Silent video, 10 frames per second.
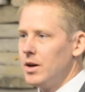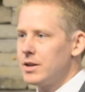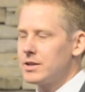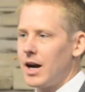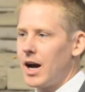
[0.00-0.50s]

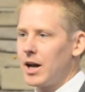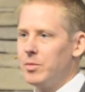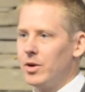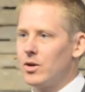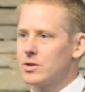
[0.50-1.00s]

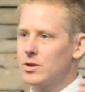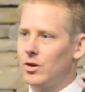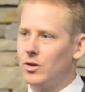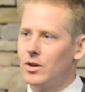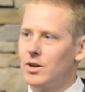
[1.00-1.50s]
aside, but
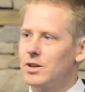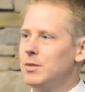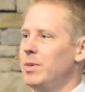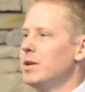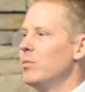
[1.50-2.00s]
also
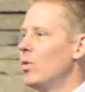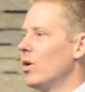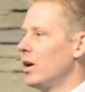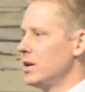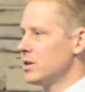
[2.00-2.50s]
depend
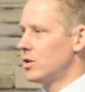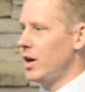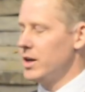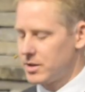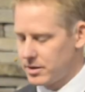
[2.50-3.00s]
more on his
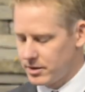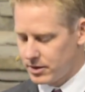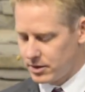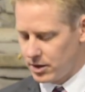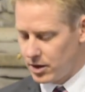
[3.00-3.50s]
grace
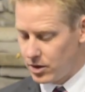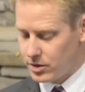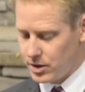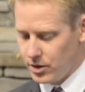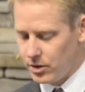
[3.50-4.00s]
to
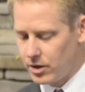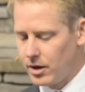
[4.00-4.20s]
use you.